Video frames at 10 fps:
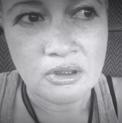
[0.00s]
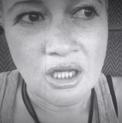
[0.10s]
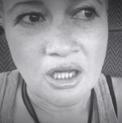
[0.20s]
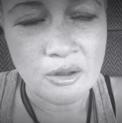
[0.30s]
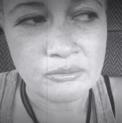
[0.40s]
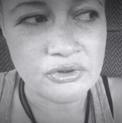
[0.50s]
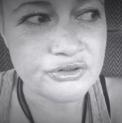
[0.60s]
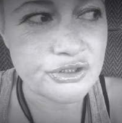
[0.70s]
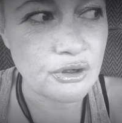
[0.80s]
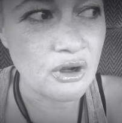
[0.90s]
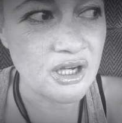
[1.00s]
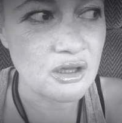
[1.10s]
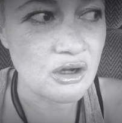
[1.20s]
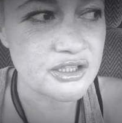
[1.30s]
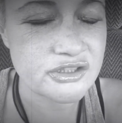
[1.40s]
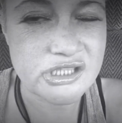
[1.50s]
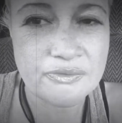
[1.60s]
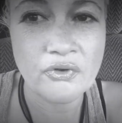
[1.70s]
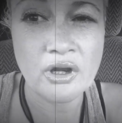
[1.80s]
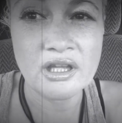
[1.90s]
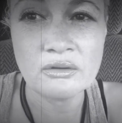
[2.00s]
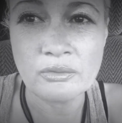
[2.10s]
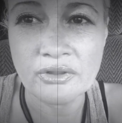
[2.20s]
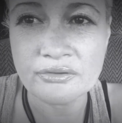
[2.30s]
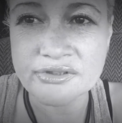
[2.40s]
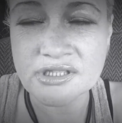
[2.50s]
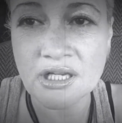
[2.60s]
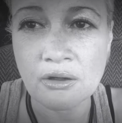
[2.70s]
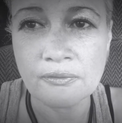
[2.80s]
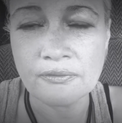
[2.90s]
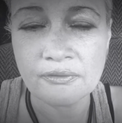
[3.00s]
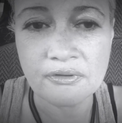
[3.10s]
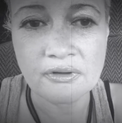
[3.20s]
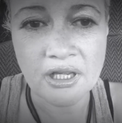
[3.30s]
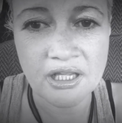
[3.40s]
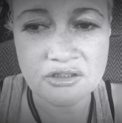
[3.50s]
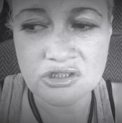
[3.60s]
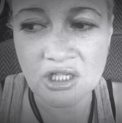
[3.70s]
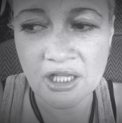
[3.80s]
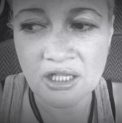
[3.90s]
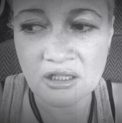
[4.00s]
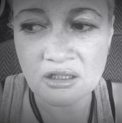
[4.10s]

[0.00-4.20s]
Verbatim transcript: because um, you're kind of like just fighting with yourself actually